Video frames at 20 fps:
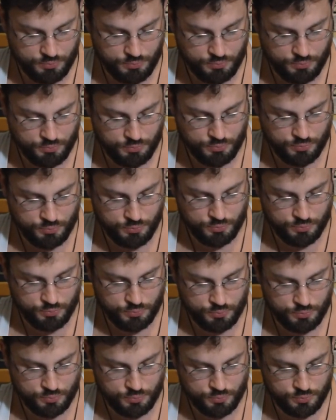
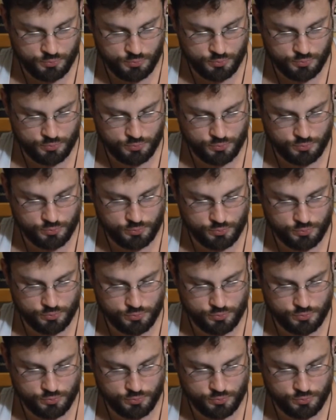Nothing is said.